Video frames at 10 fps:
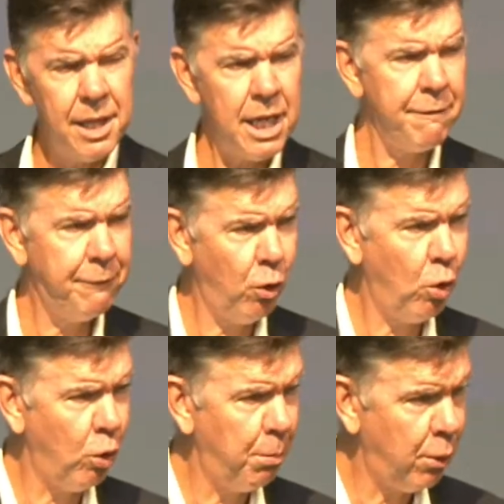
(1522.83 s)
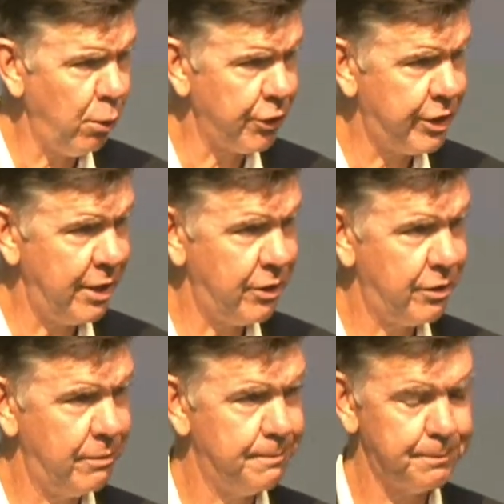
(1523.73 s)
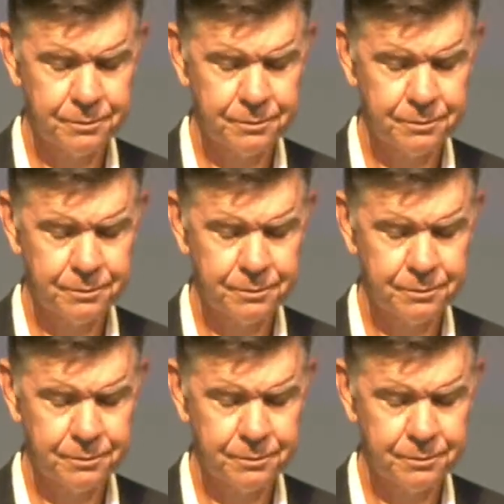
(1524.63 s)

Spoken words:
Therefore, Paul says,